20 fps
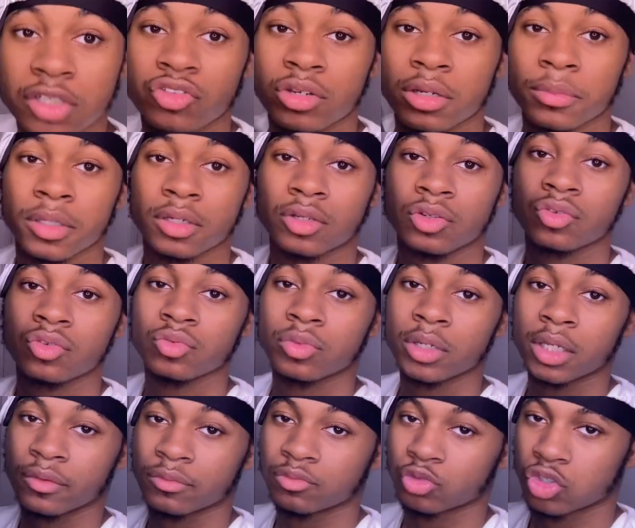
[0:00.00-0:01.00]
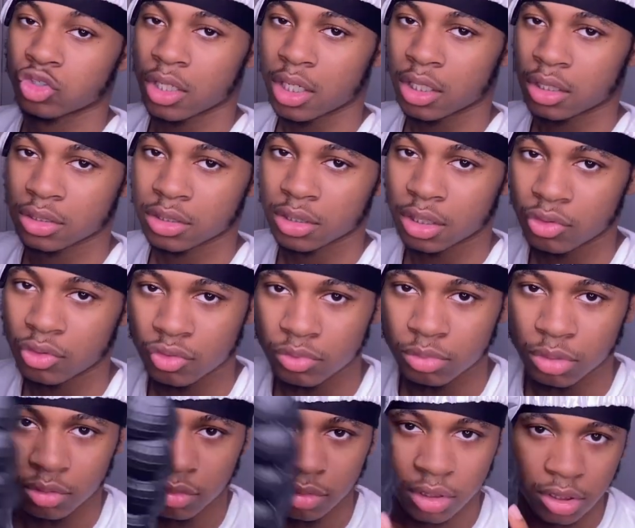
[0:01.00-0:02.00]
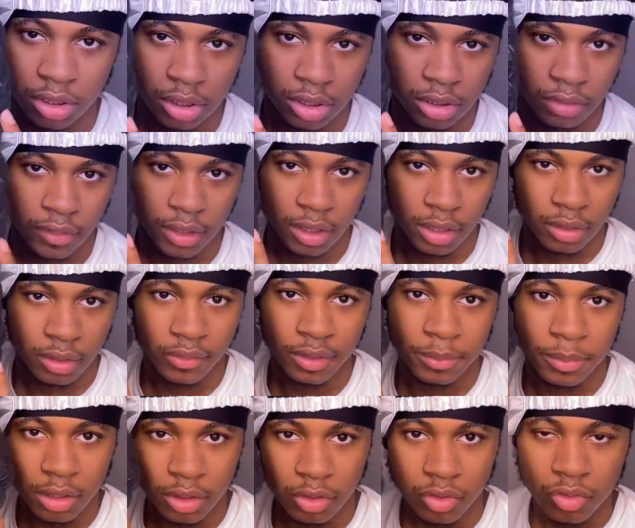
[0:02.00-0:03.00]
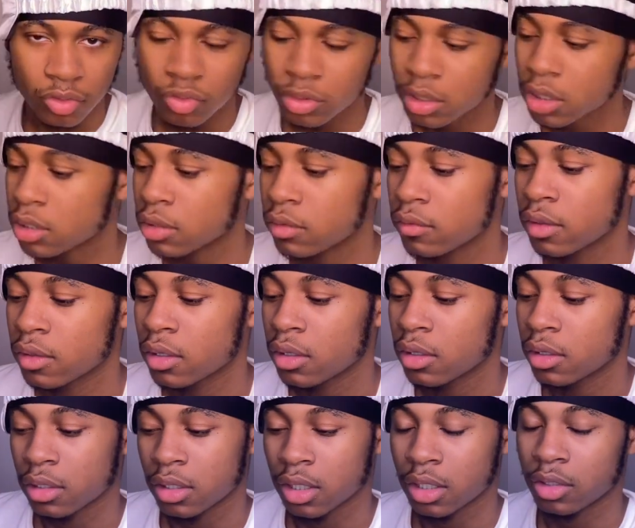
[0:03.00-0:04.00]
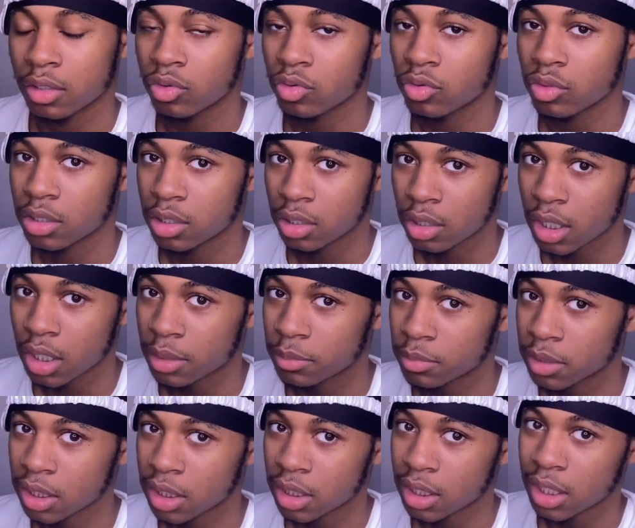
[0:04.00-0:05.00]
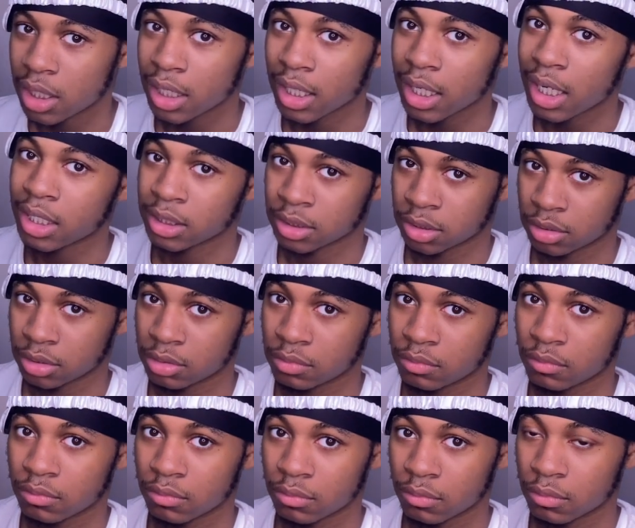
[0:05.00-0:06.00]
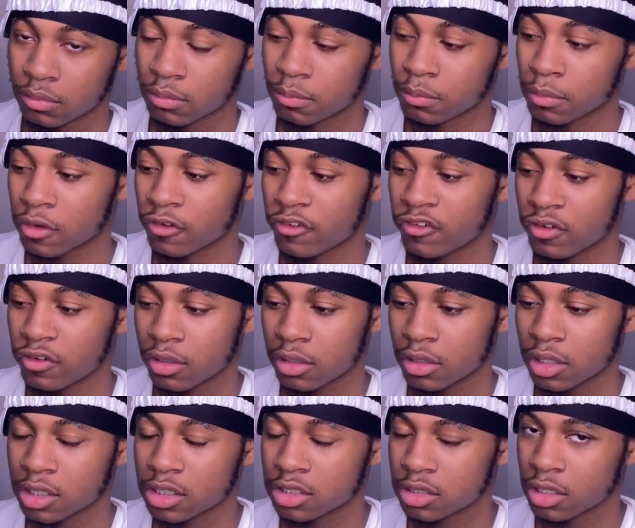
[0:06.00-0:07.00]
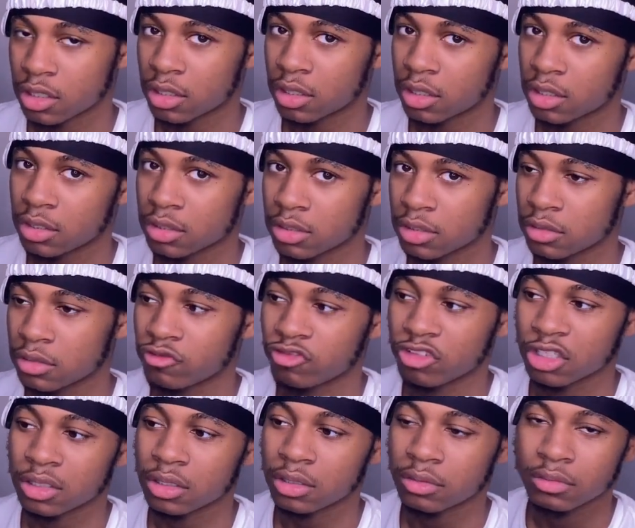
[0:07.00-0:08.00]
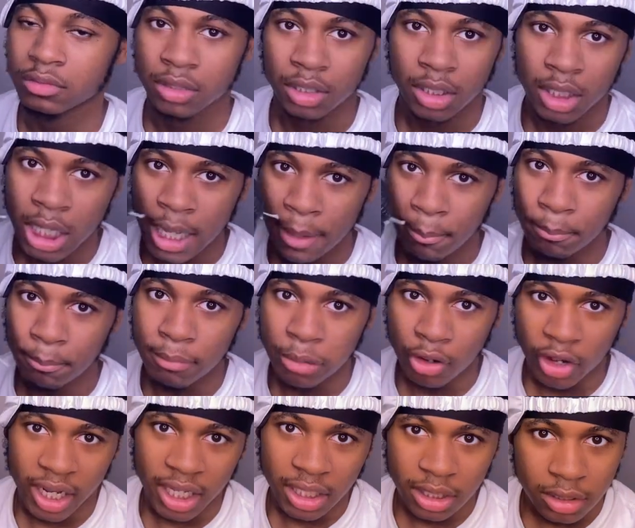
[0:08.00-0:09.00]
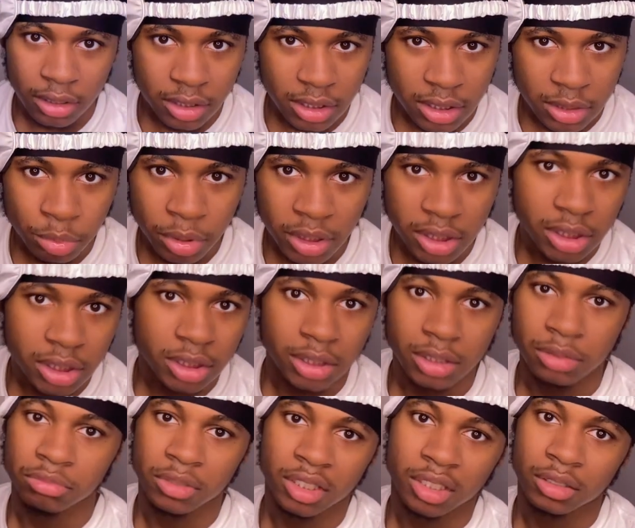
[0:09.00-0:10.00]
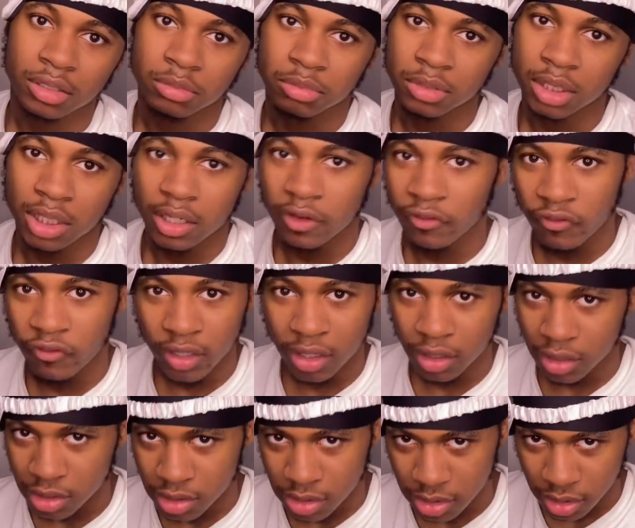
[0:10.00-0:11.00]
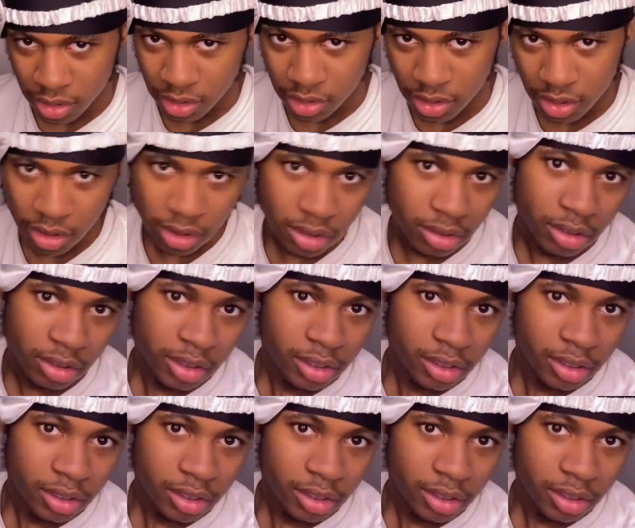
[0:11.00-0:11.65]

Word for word: really be the new wave. I'm trying to tell you, bro. This really be the new wave. And low key, I'm glad I got some before they started really branding these bitches them like 50 60